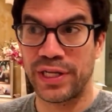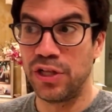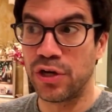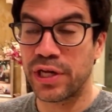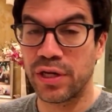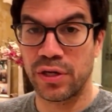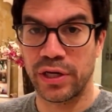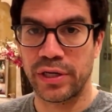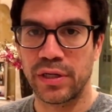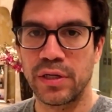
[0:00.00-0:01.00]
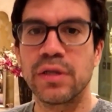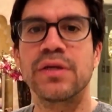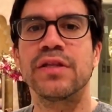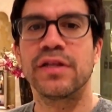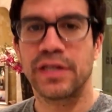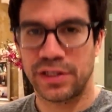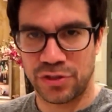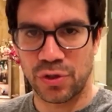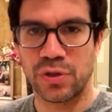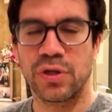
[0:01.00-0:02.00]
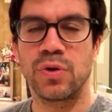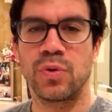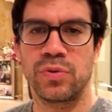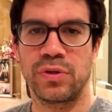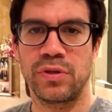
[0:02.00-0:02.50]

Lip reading: looking good. It turned to gold.